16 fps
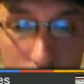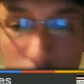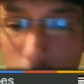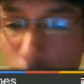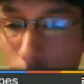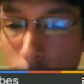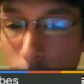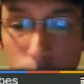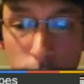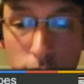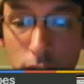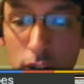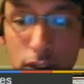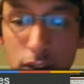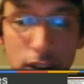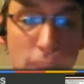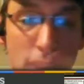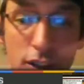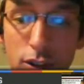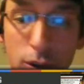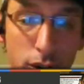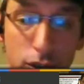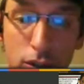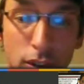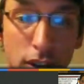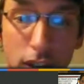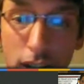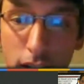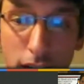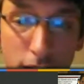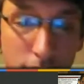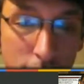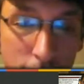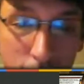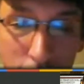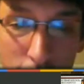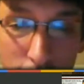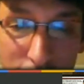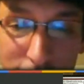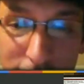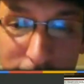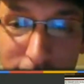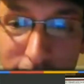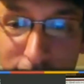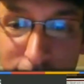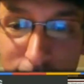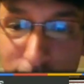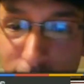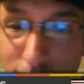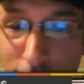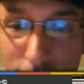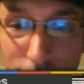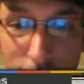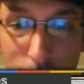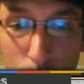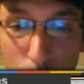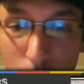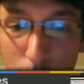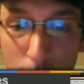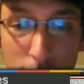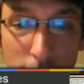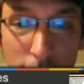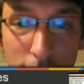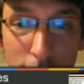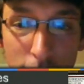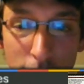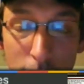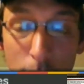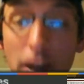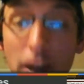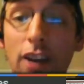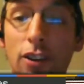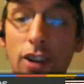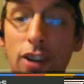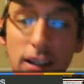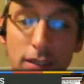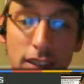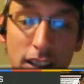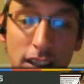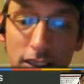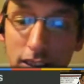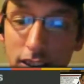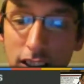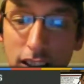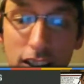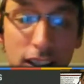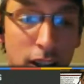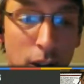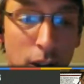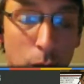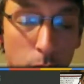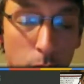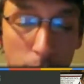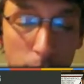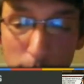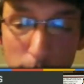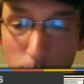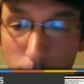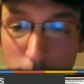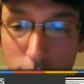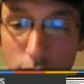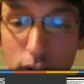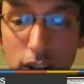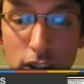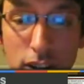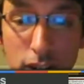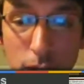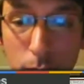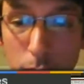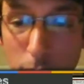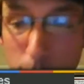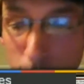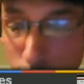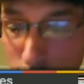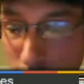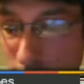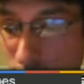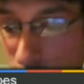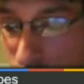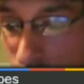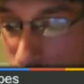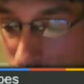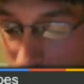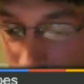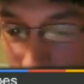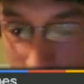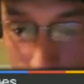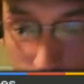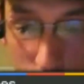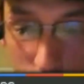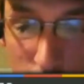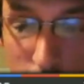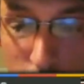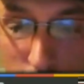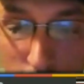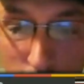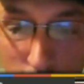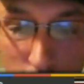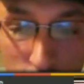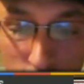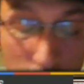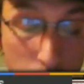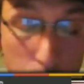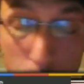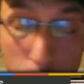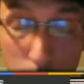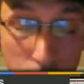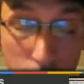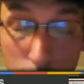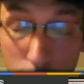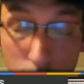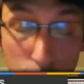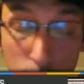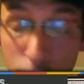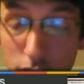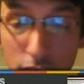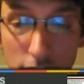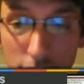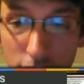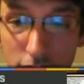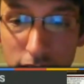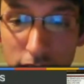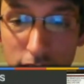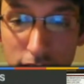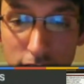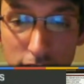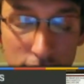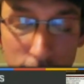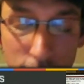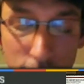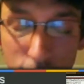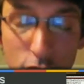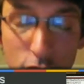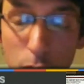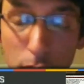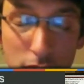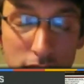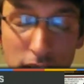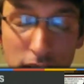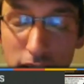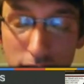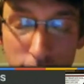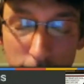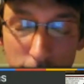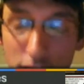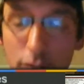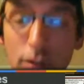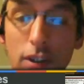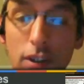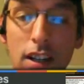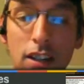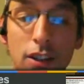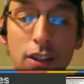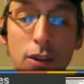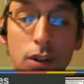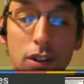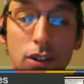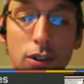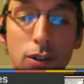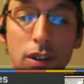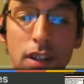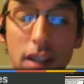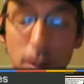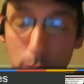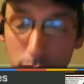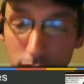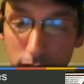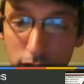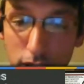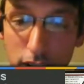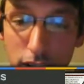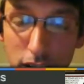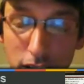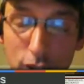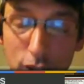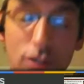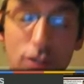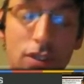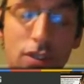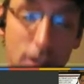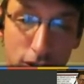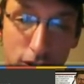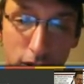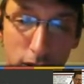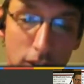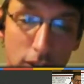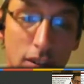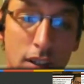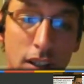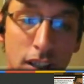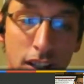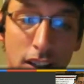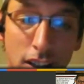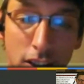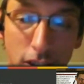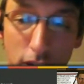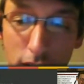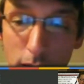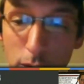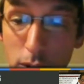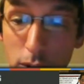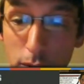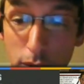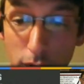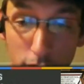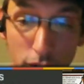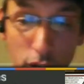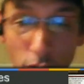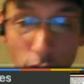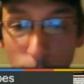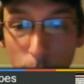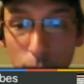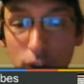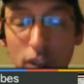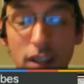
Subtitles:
I don't know if there's an iTunes on Linux, probably not. Minecraft, that's the thing. When people want to do this and people's answer is simply just put crouton on it, that's the stupidest answer ever, and you are doing that person a huge disservice. You're giving them false hope.